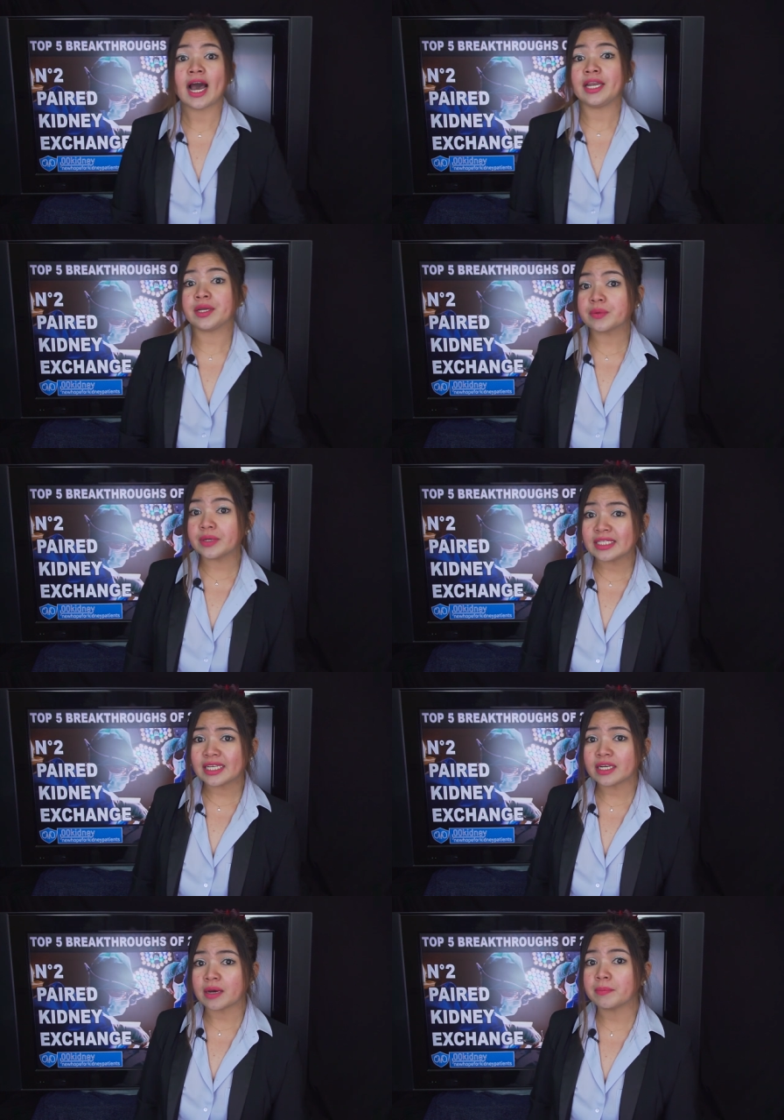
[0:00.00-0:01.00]
an
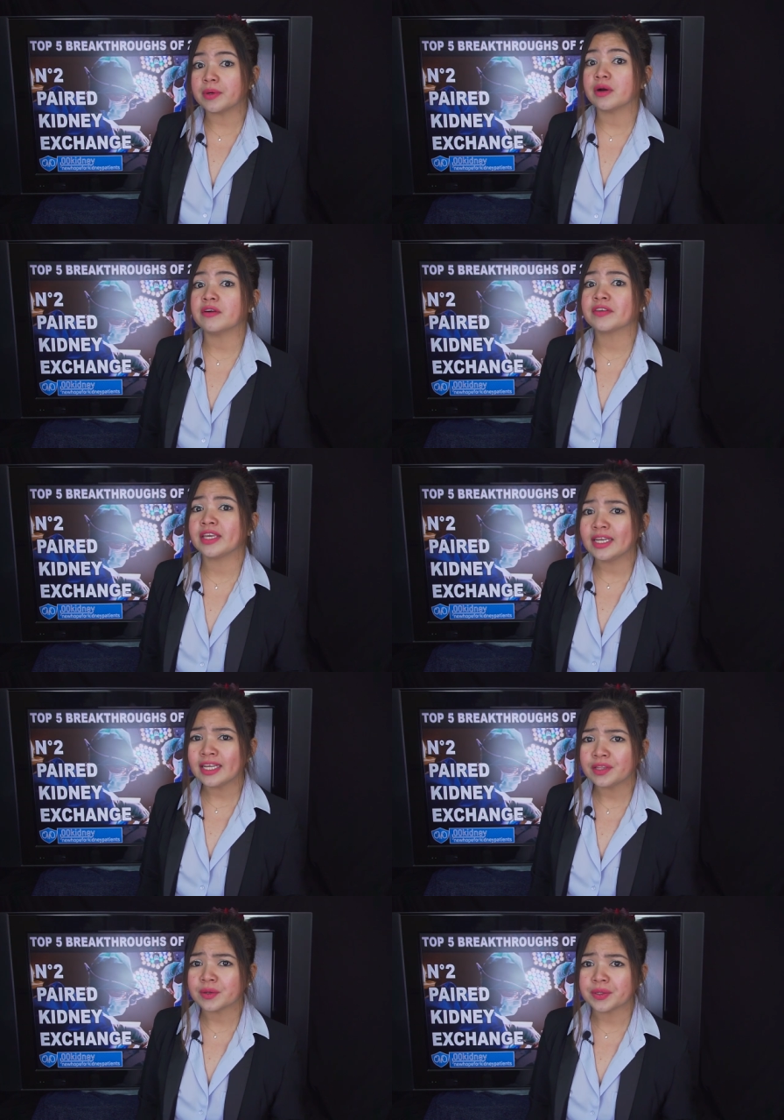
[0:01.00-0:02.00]
increasing number of
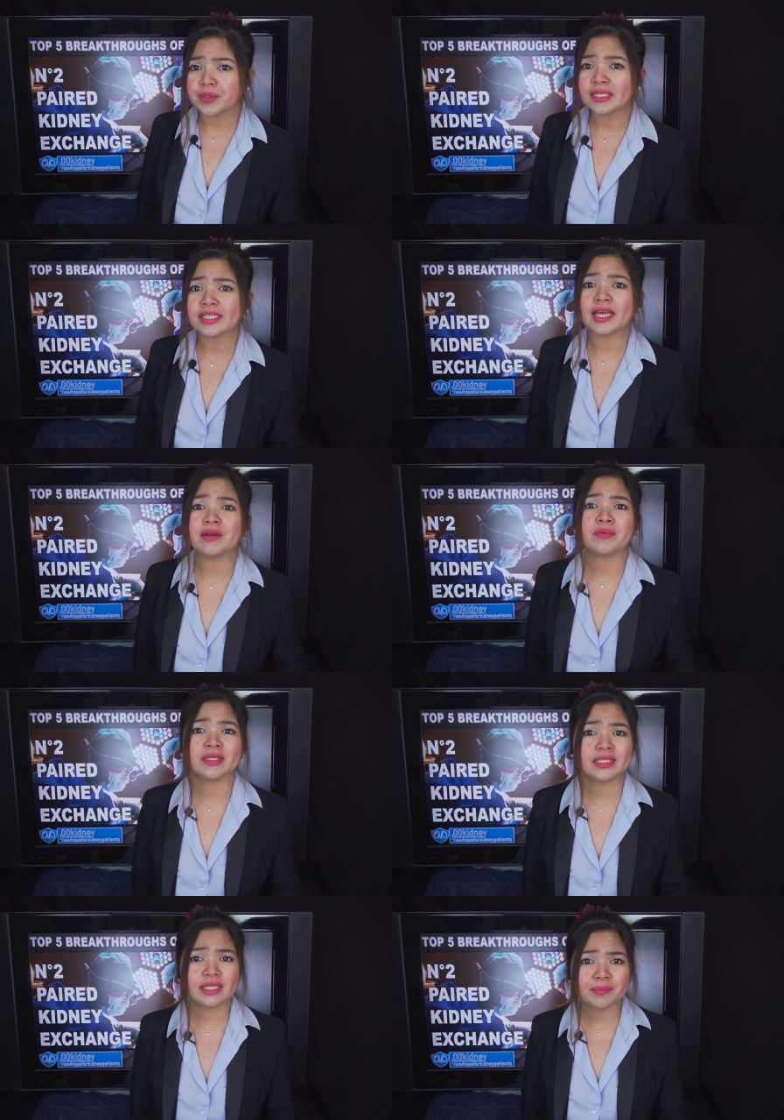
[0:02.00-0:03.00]
kidney donors and
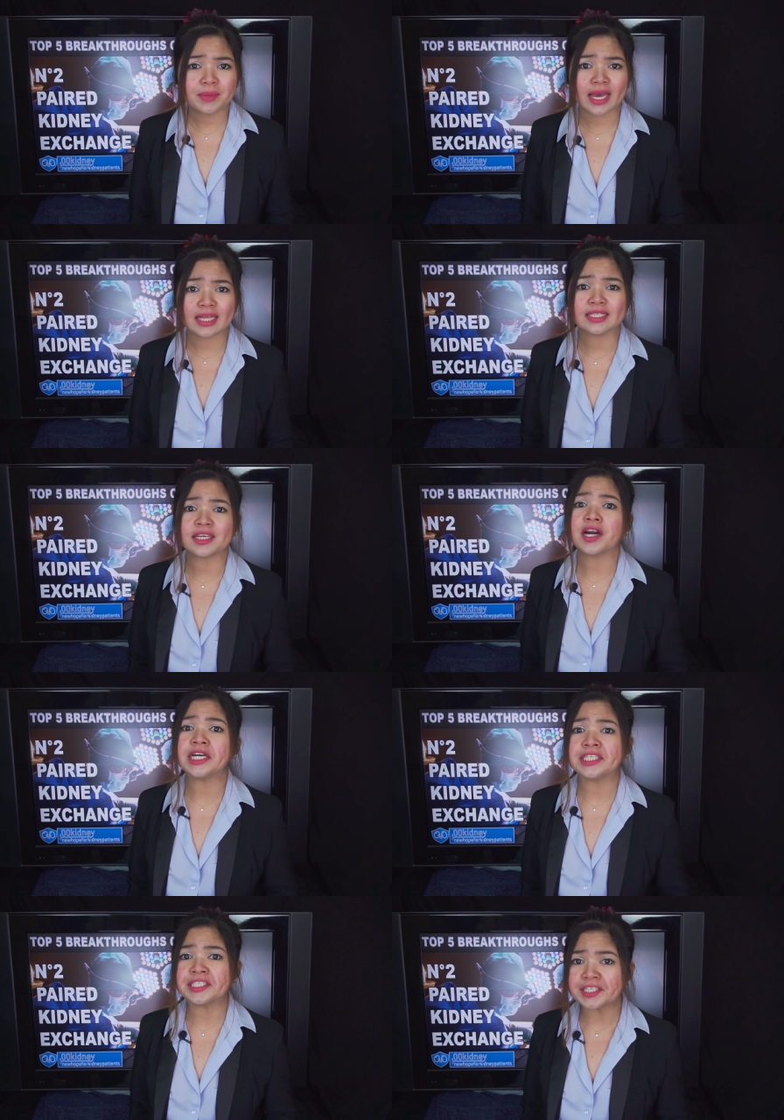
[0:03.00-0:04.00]
recipients
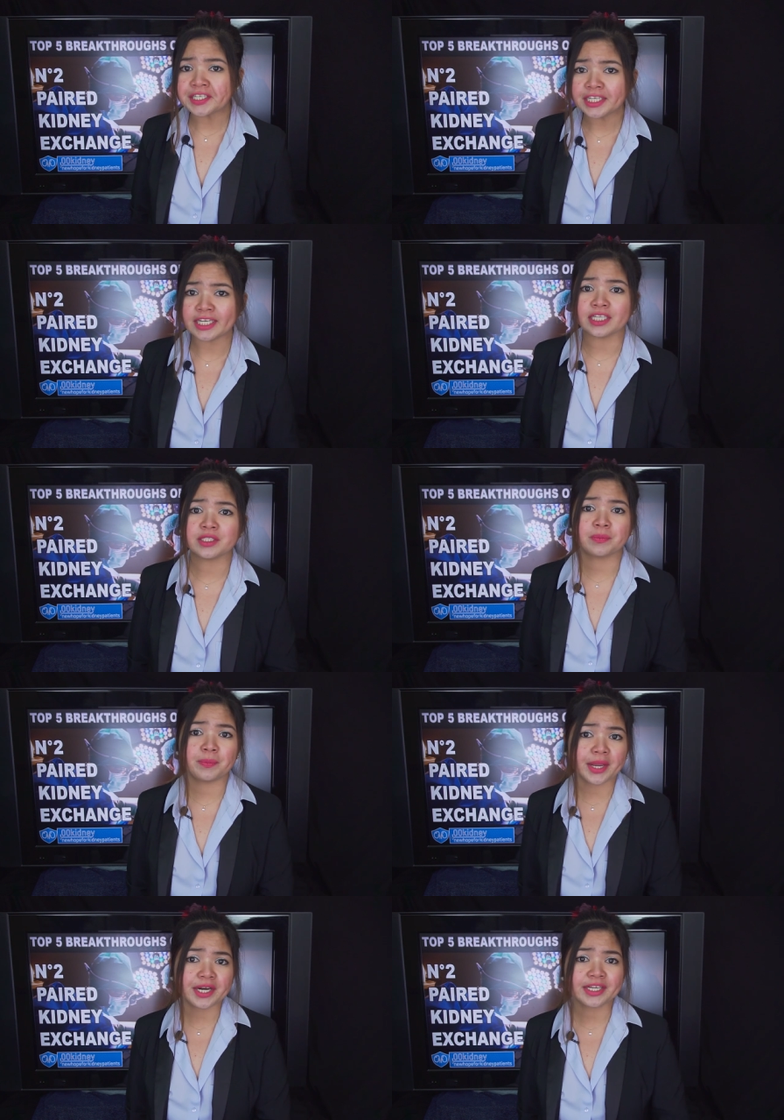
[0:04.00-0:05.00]
are turning to
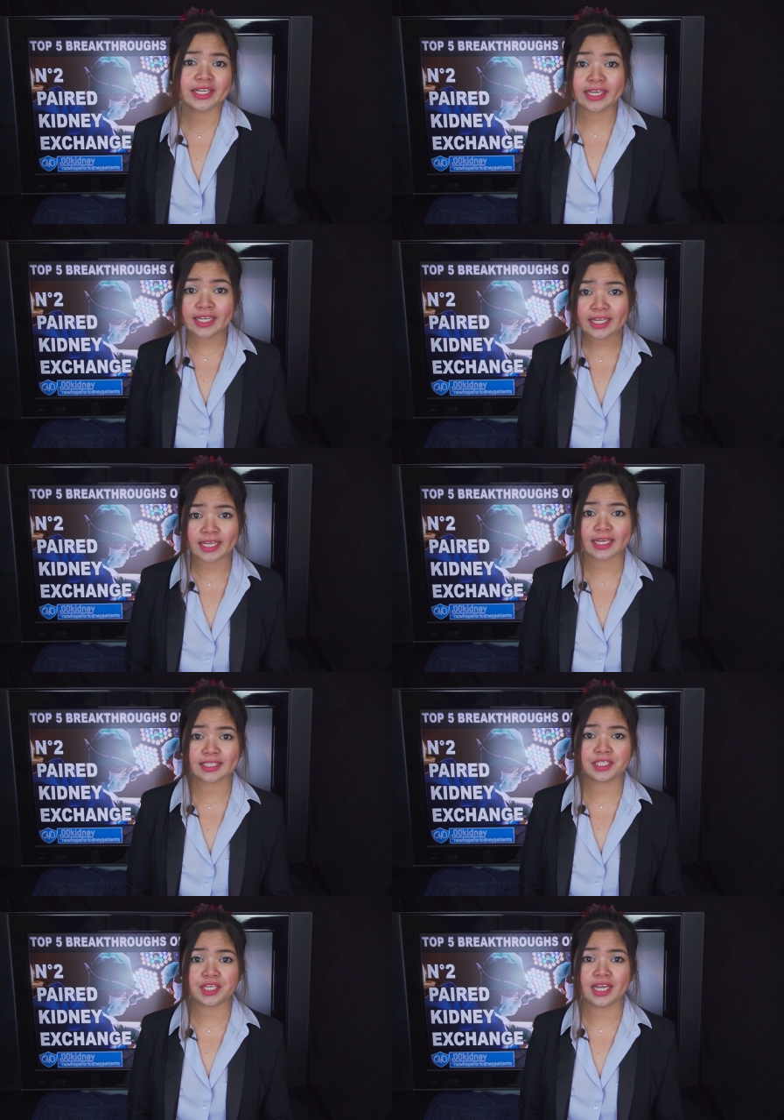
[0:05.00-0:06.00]
paired kidney
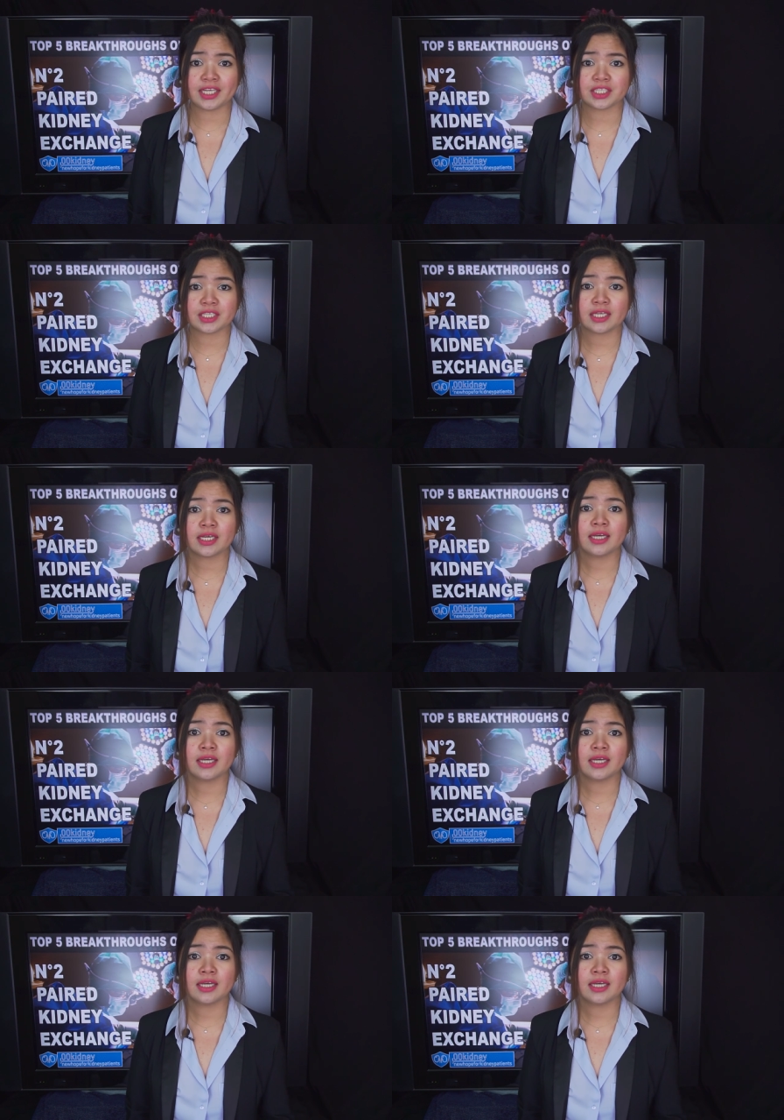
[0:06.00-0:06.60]
exchange.